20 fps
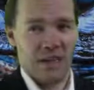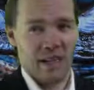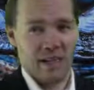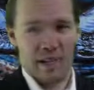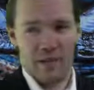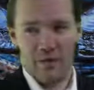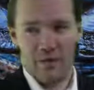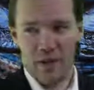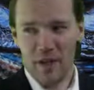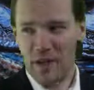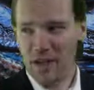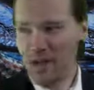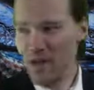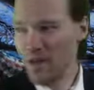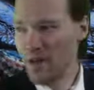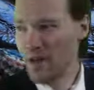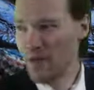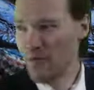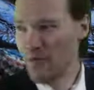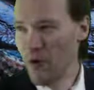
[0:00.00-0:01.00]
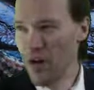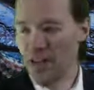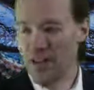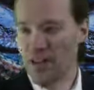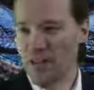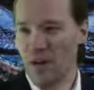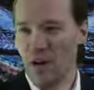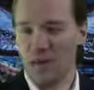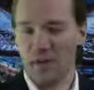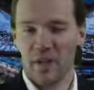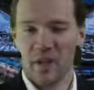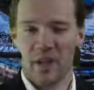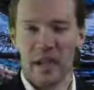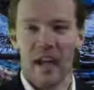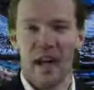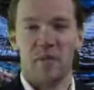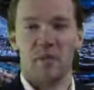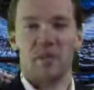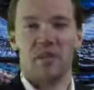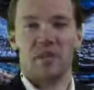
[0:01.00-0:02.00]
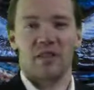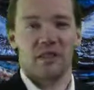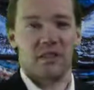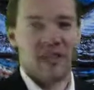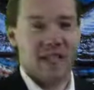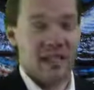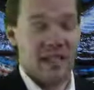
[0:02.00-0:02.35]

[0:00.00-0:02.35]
if a human walks around with a camera,